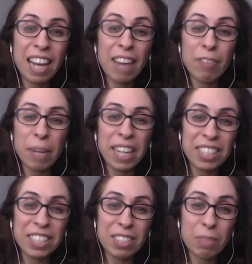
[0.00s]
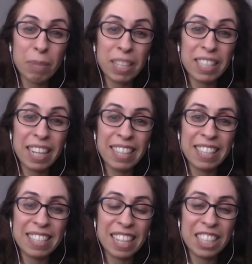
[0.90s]
have the patience to maintain
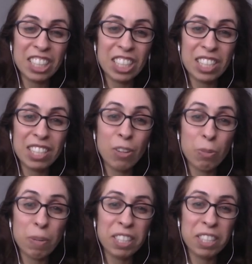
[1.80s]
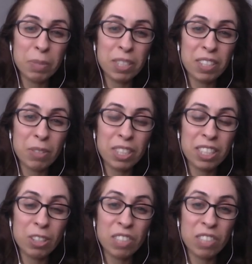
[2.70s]
these sanctions and other punishments on Russia over